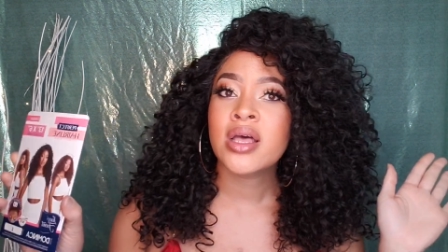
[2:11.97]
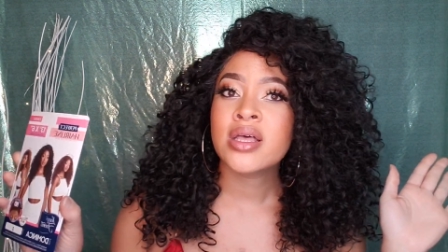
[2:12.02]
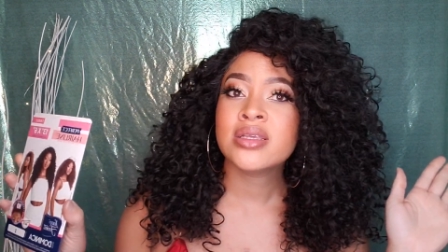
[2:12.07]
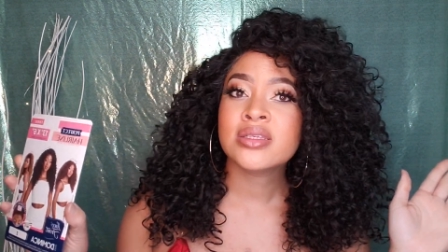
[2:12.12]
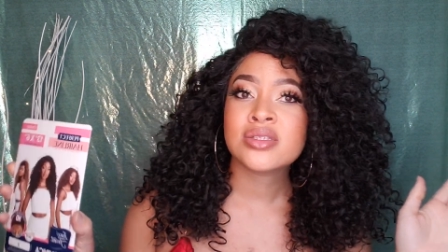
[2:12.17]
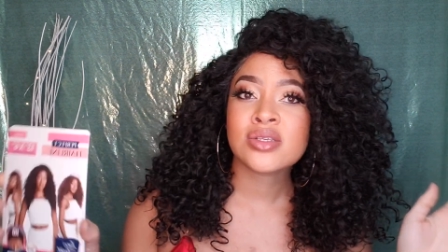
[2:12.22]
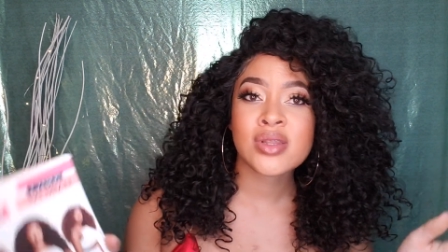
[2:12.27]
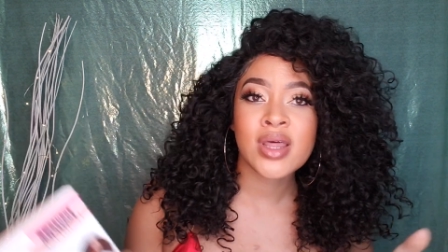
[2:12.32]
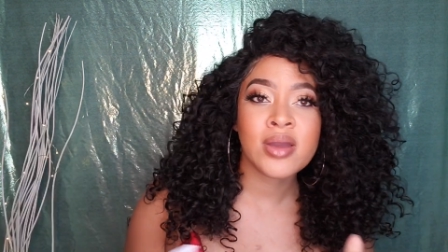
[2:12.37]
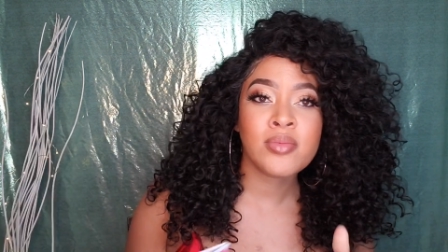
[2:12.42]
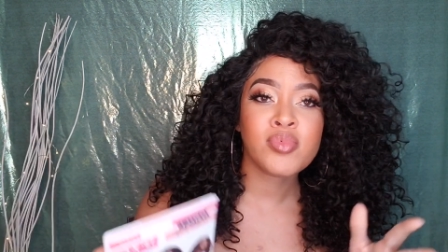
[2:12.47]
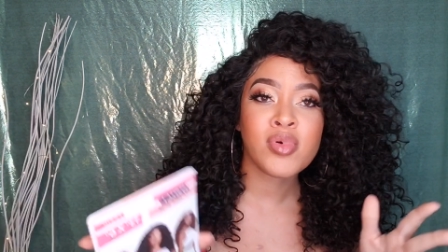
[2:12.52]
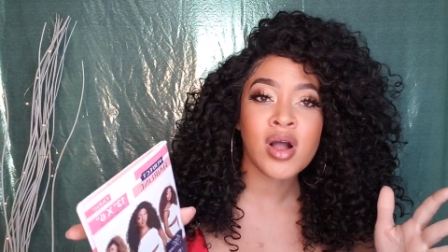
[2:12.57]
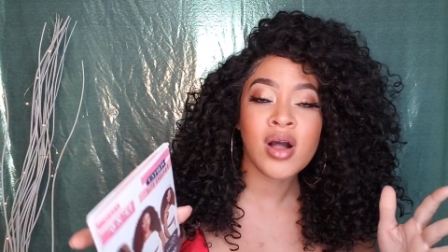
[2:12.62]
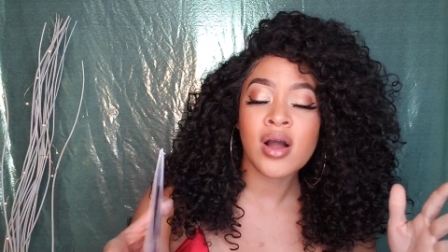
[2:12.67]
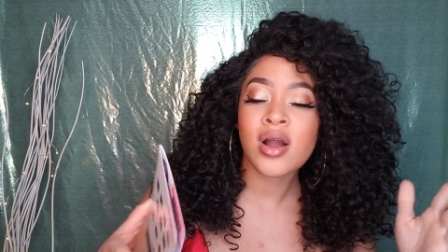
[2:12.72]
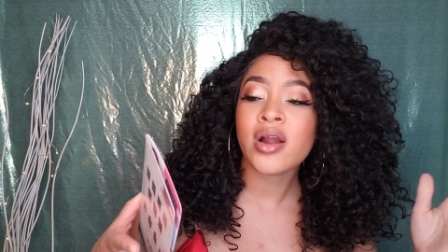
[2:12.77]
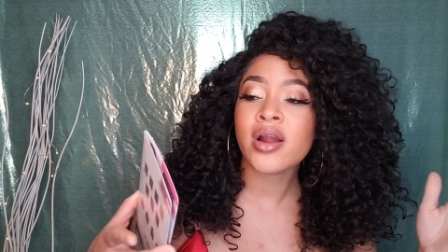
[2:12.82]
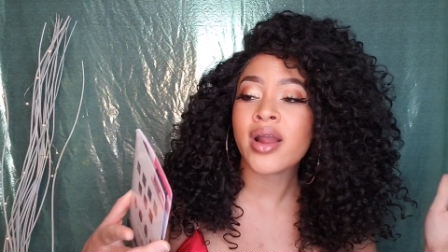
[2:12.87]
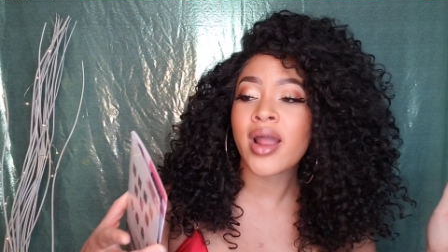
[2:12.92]
So they
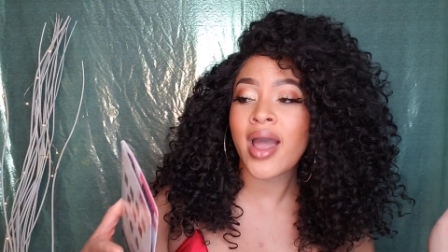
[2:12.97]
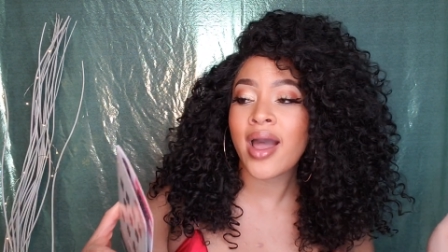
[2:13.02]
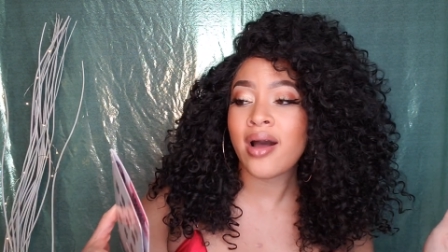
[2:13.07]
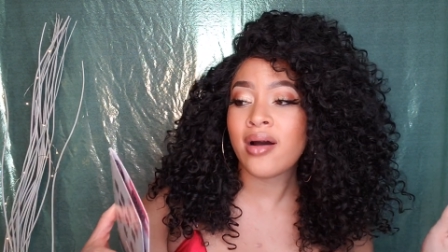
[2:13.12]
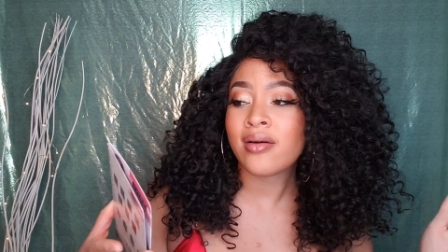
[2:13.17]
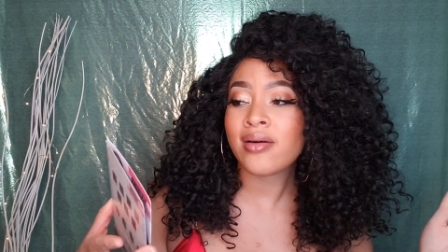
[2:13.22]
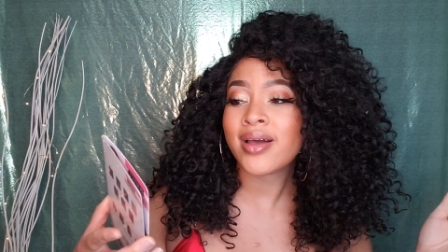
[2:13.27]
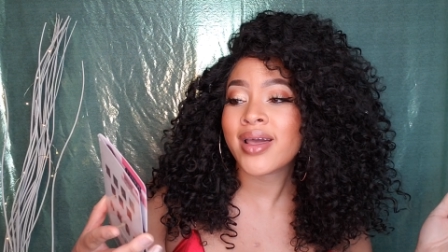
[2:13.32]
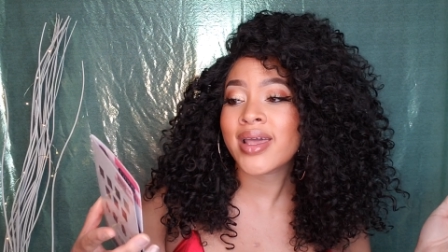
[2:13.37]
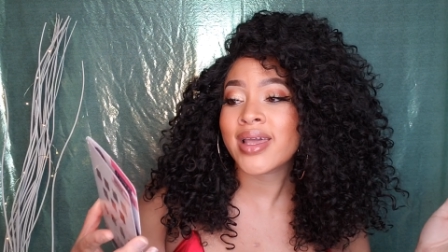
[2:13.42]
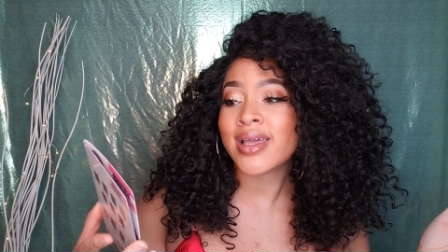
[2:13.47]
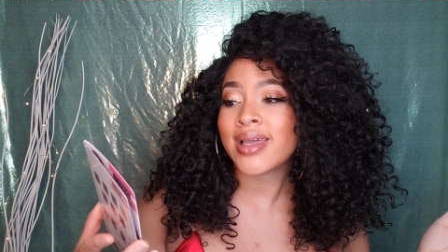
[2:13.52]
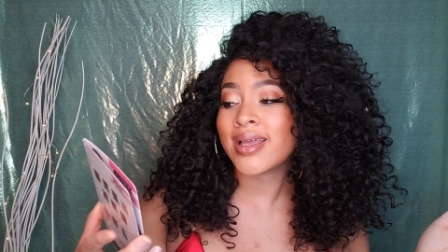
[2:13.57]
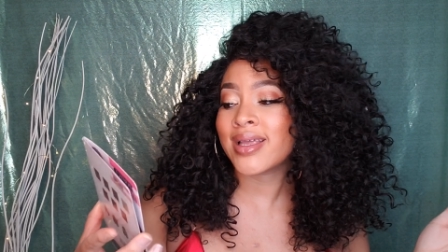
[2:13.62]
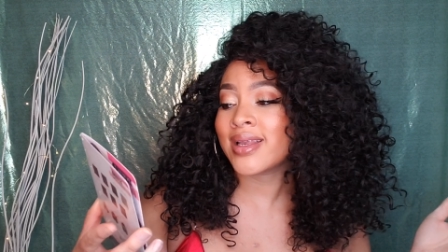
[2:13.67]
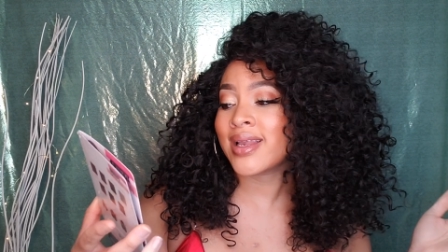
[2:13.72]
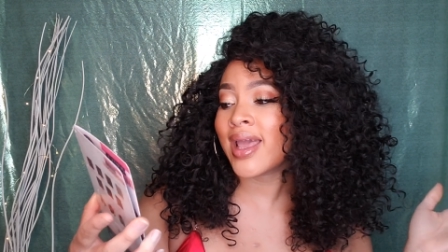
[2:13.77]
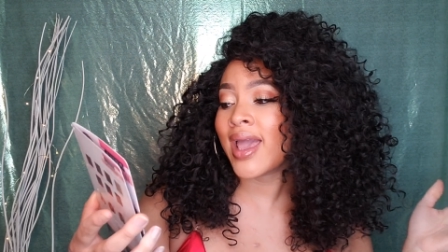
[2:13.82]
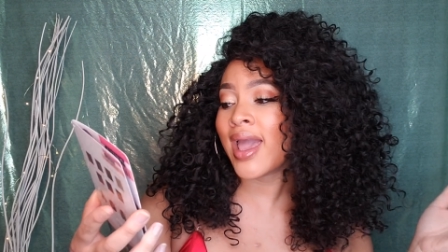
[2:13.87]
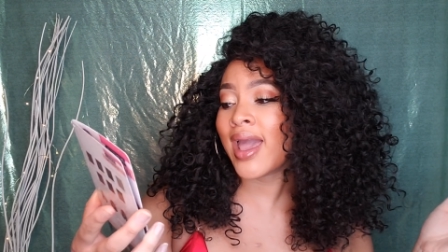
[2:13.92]
brought her out
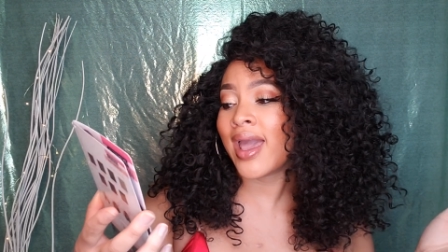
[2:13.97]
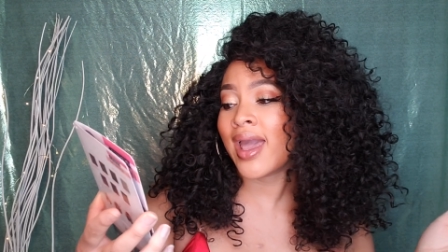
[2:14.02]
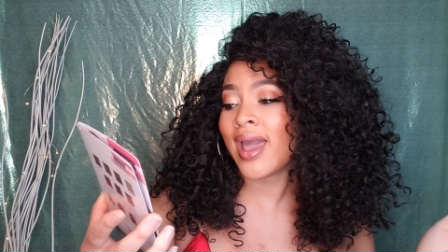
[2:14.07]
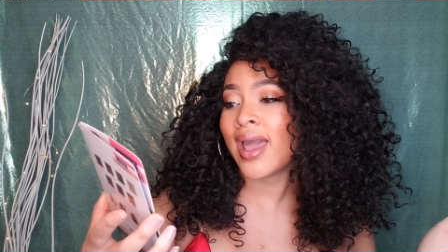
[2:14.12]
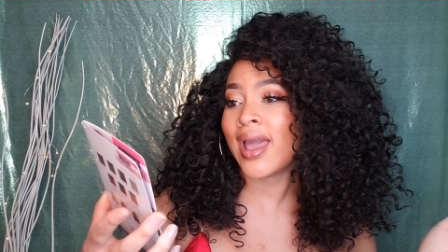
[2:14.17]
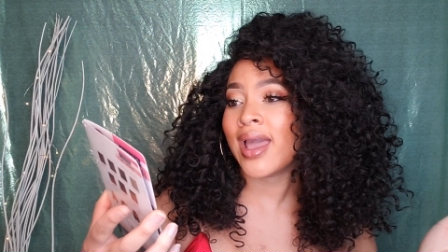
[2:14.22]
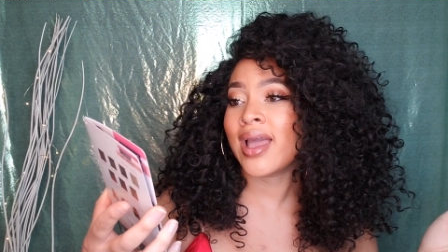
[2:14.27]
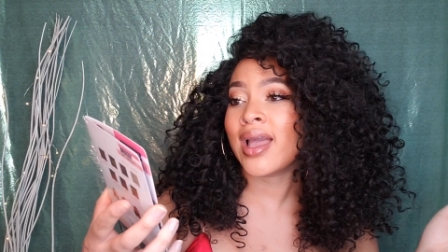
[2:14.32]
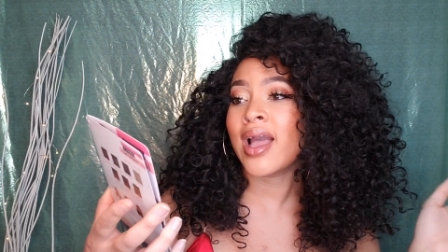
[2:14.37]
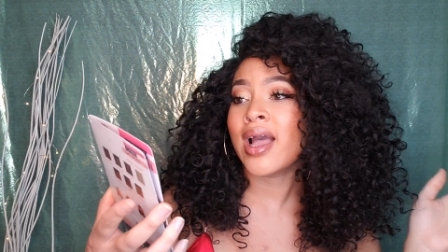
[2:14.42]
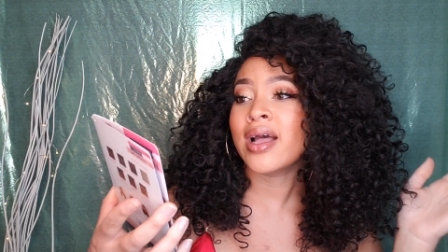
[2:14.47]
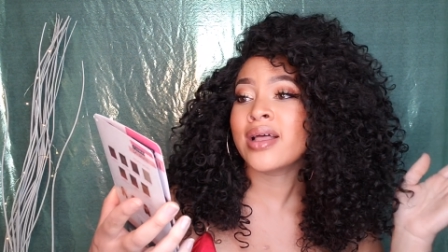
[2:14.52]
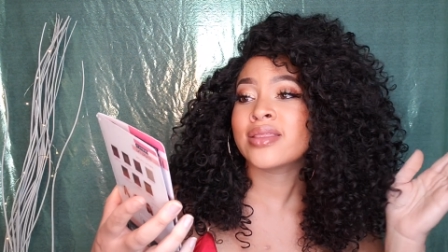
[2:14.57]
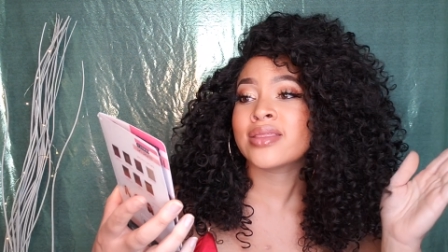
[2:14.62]
in a